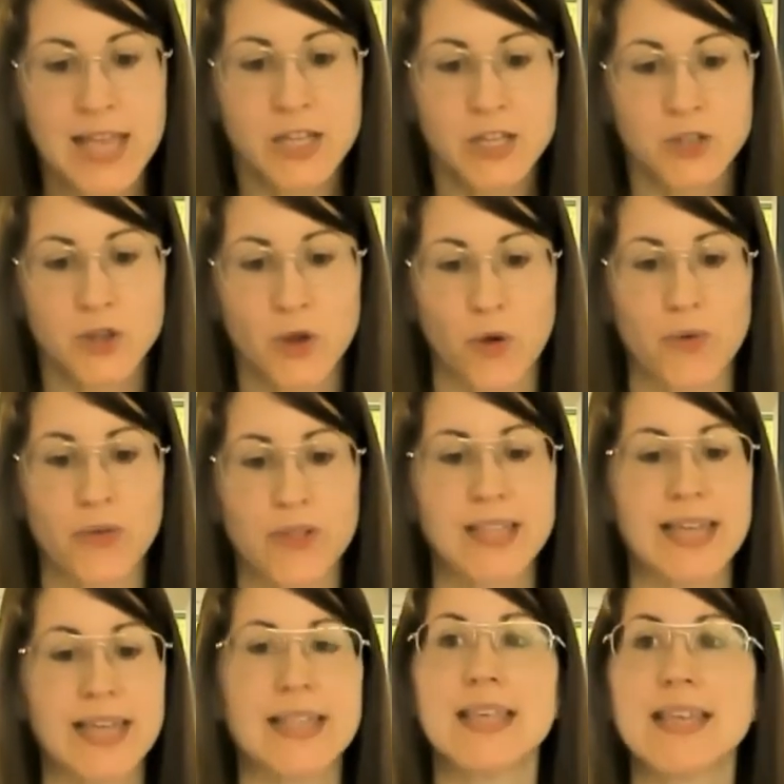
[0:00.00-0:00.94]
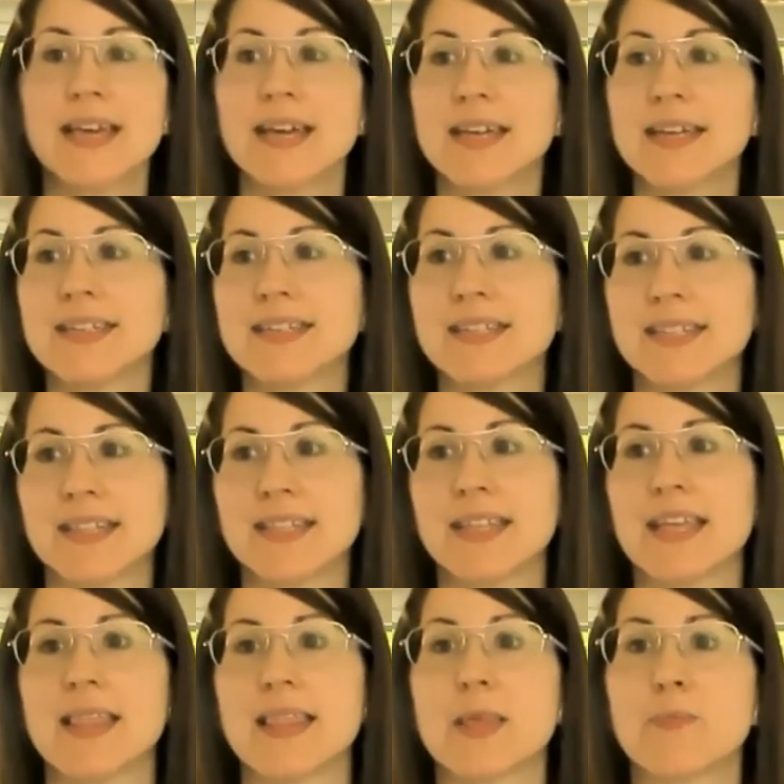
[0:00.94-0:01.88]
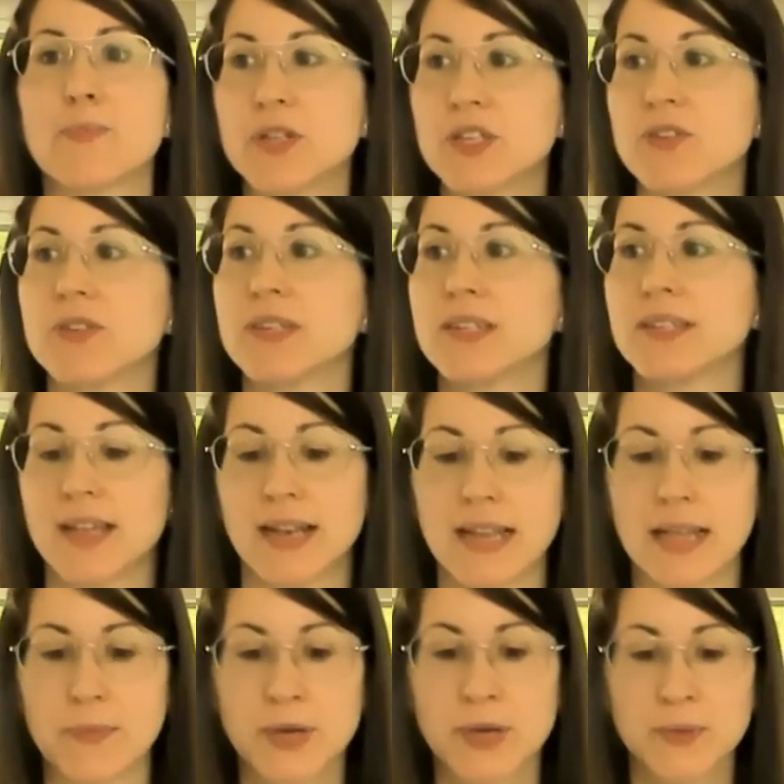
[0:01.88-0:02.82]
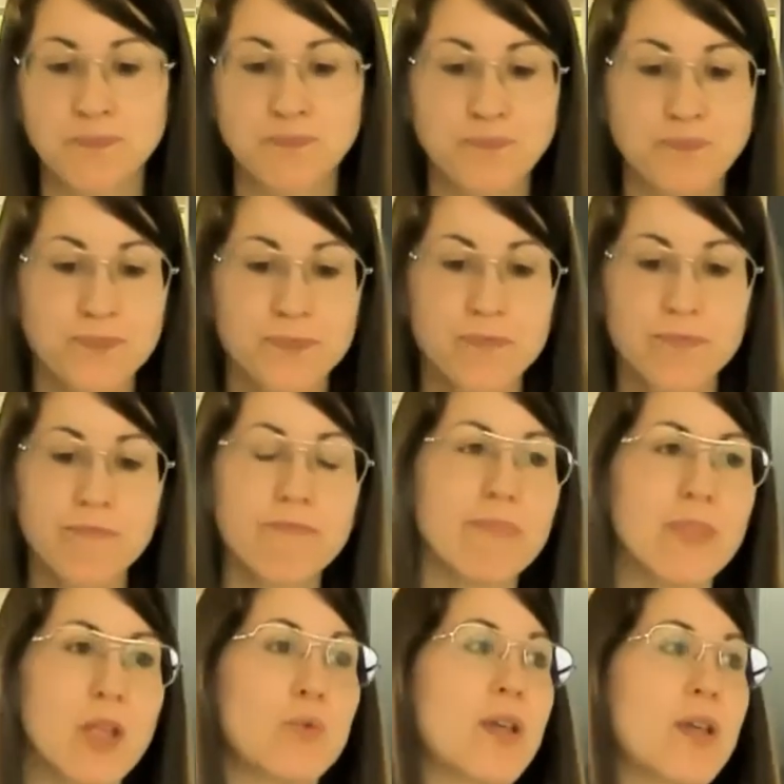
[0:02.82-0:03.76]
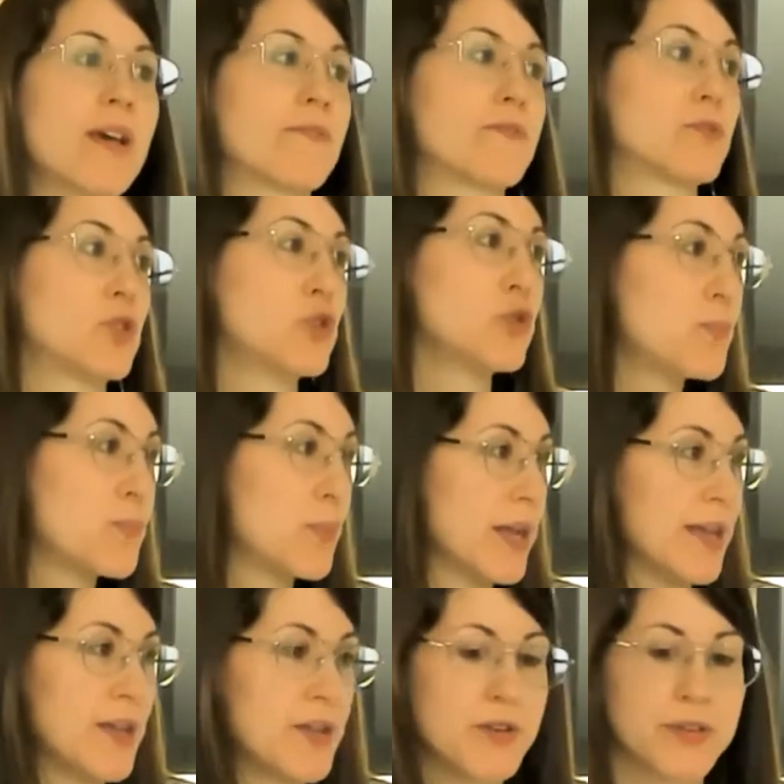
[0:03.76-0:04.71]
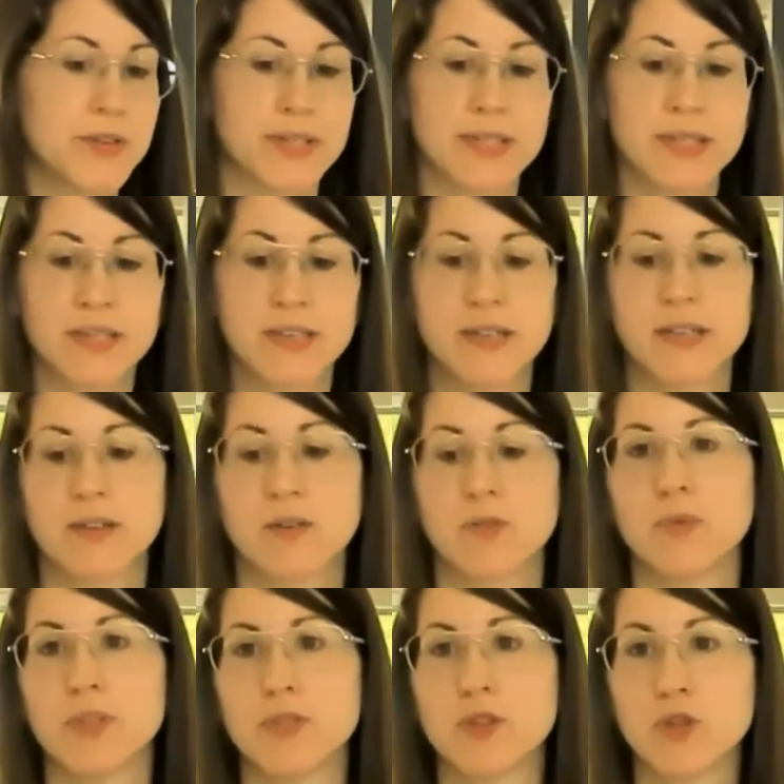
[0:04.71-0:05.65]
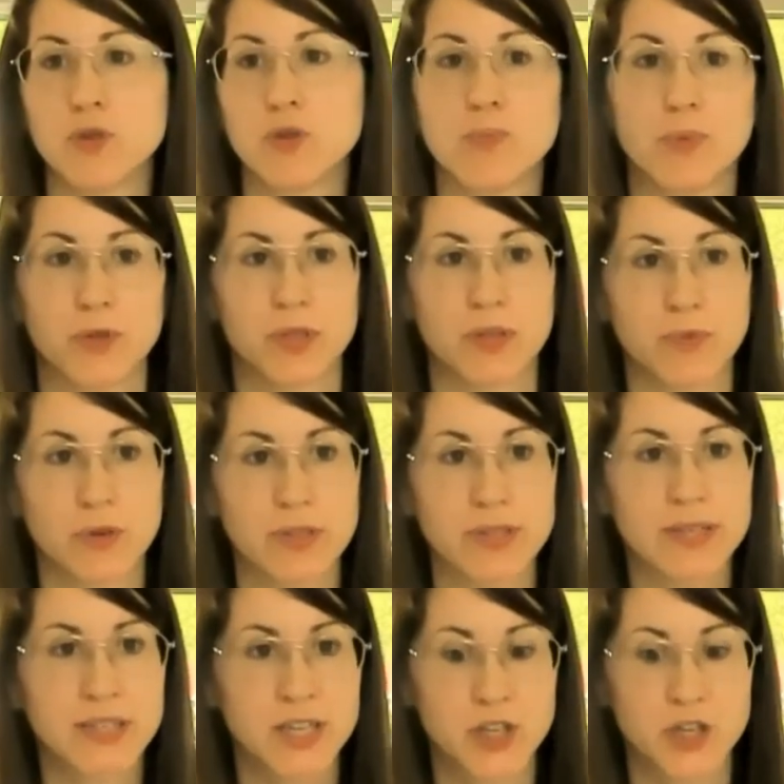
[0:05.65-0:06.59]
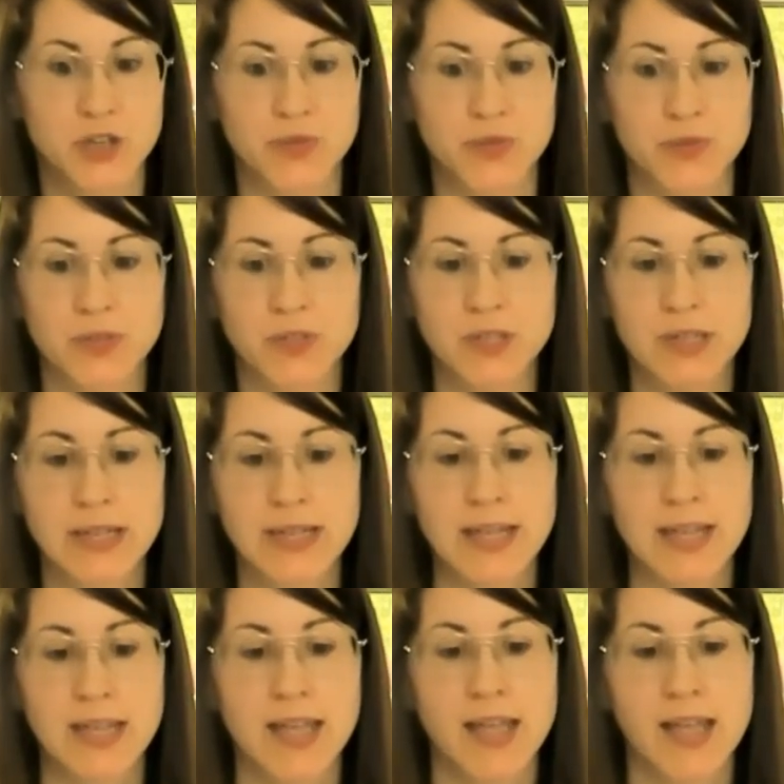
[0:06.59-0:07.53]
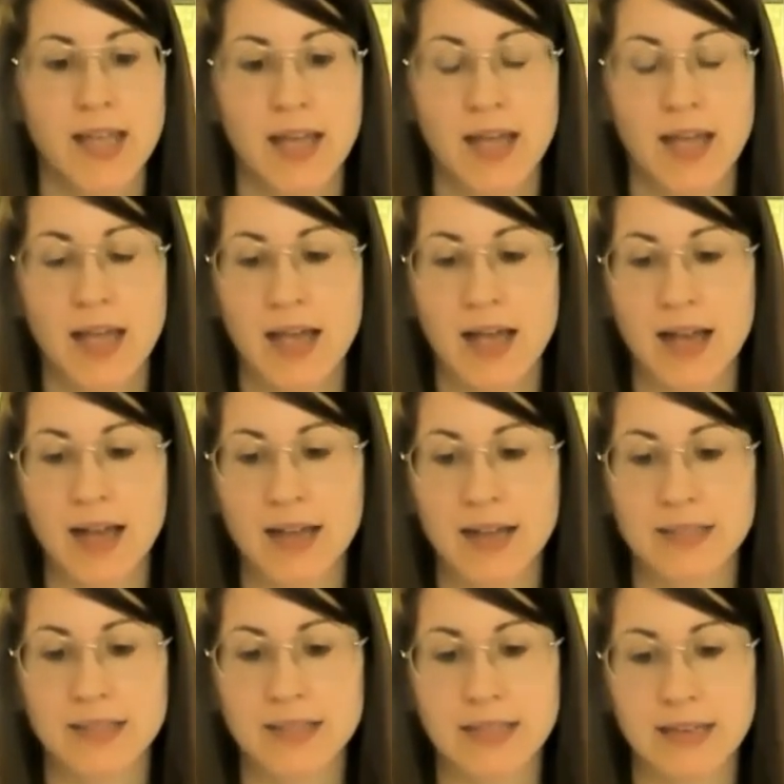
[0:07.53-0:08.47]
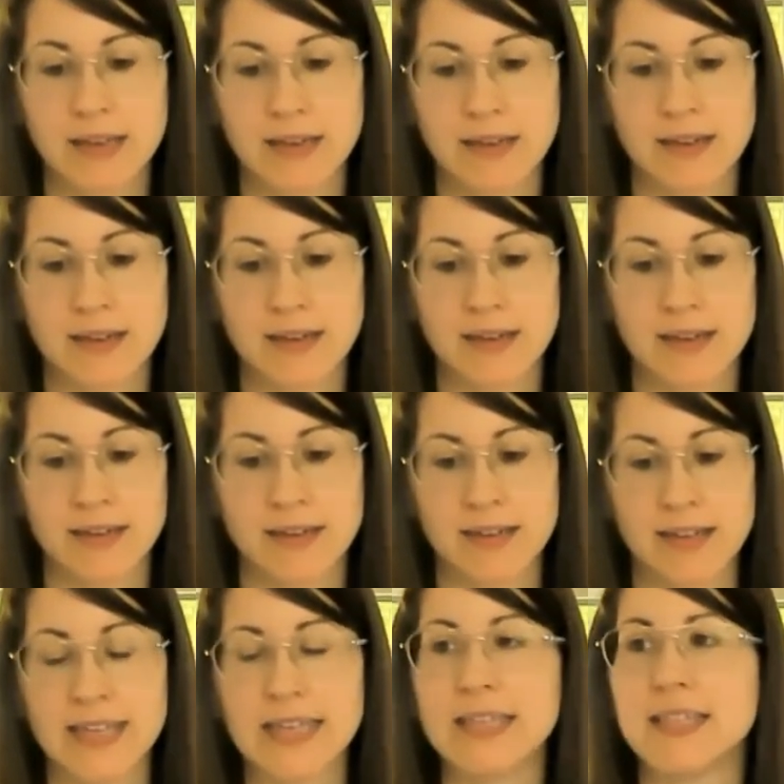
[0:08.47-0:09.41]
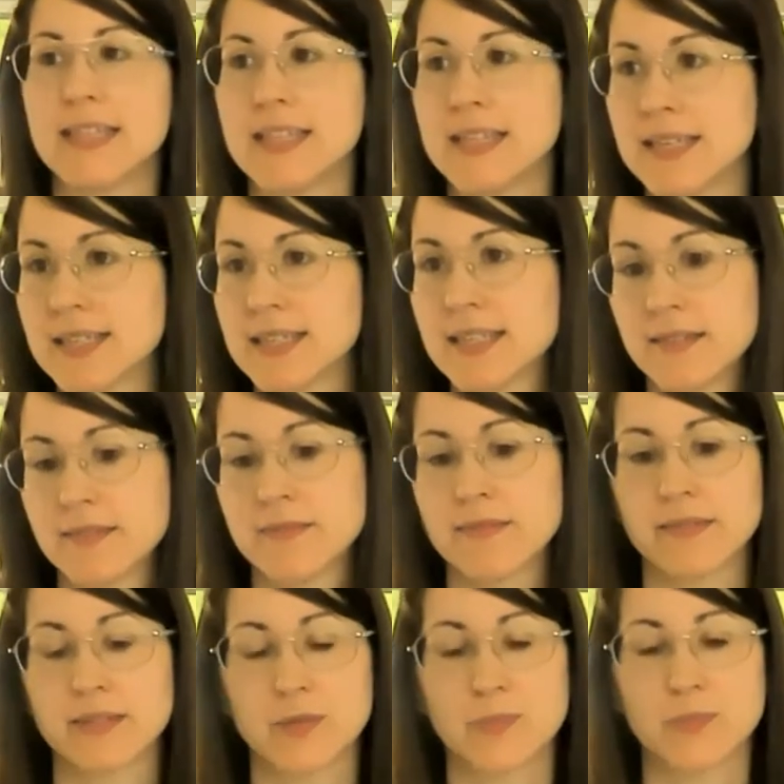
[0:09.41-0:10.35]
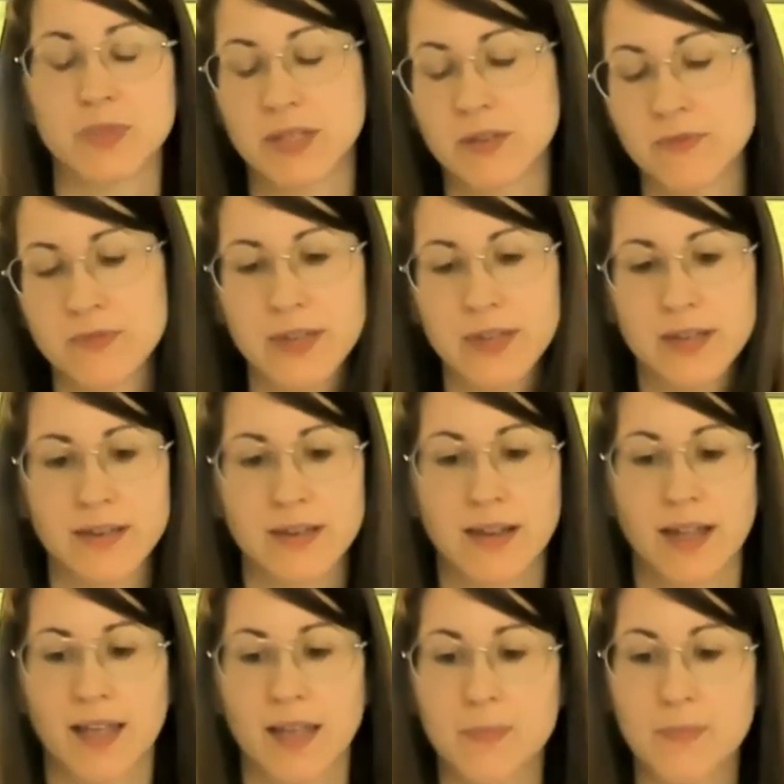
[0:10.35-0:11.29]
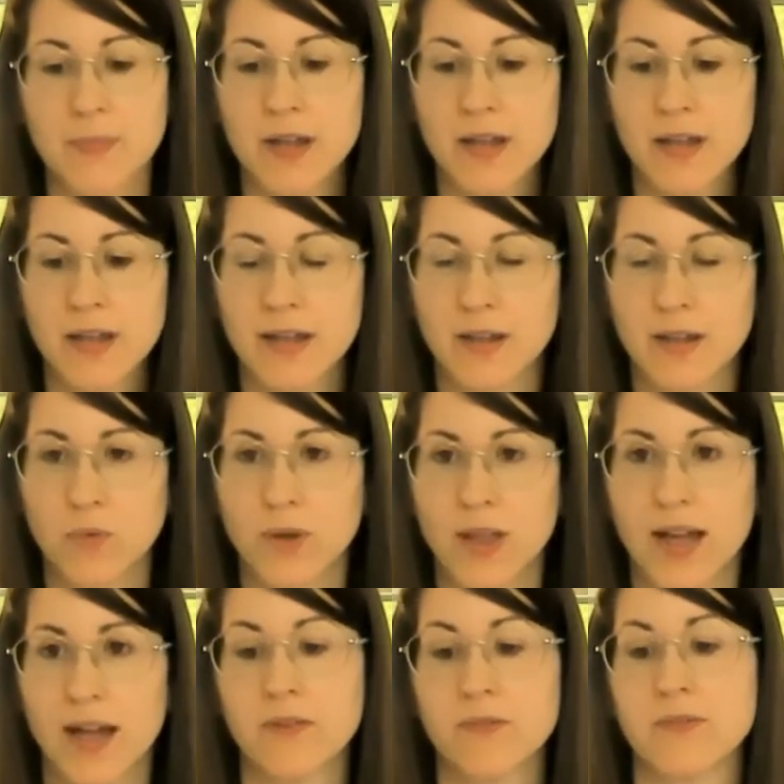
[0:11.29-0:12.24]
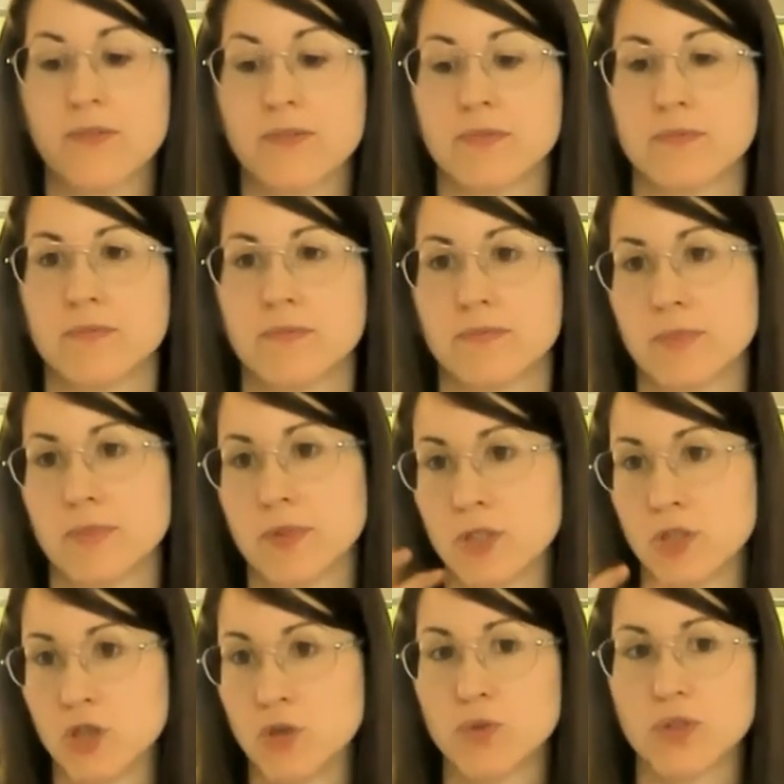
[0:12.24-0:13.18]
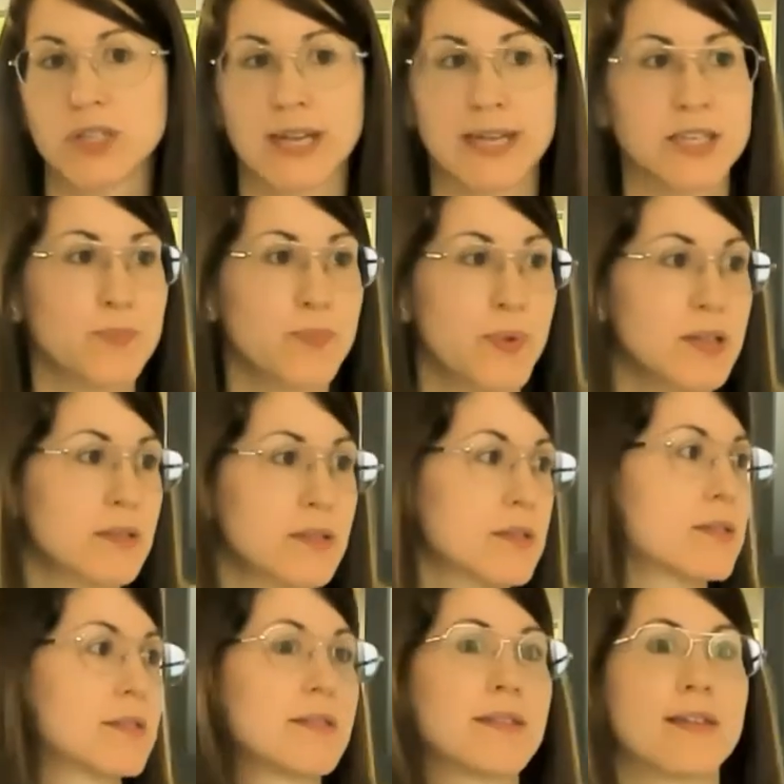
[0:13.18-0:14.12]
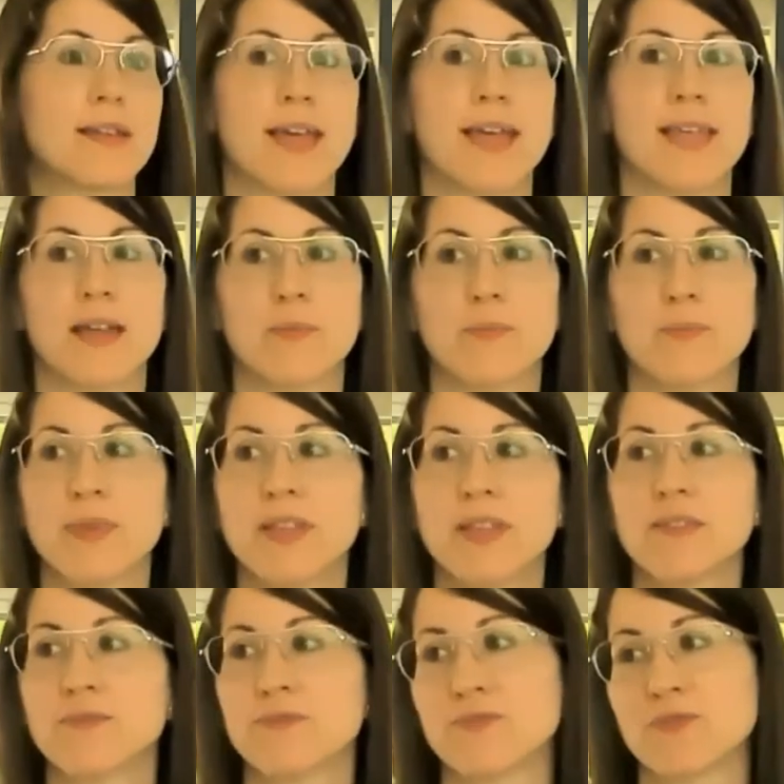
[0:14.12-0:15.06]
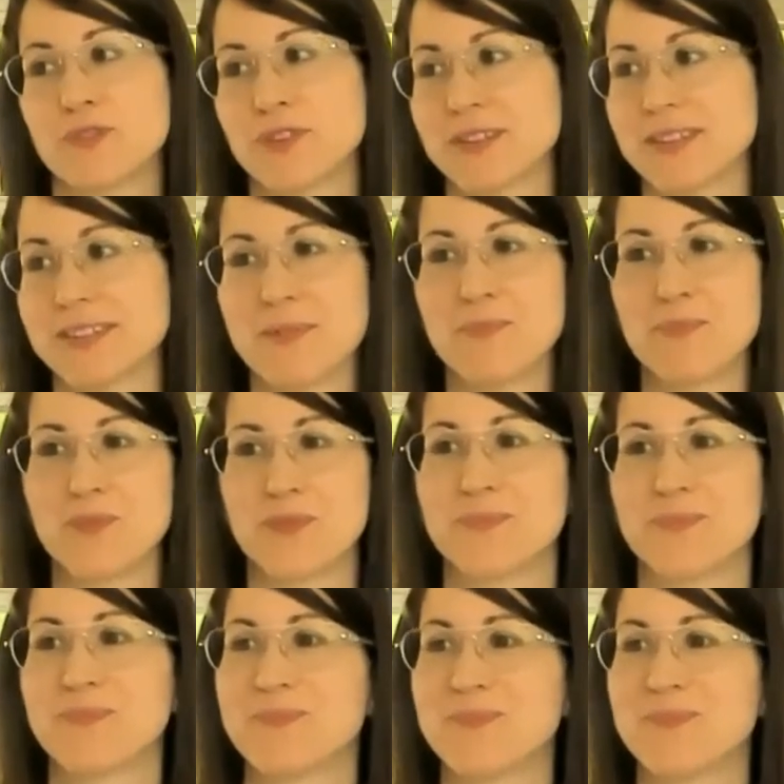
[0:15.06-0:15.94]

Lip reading: So the idea is that in the prisoner's dilemma, we have 2 players with 2 possible decisions. And in this specific game, we have 2 suspects, A and B, for example,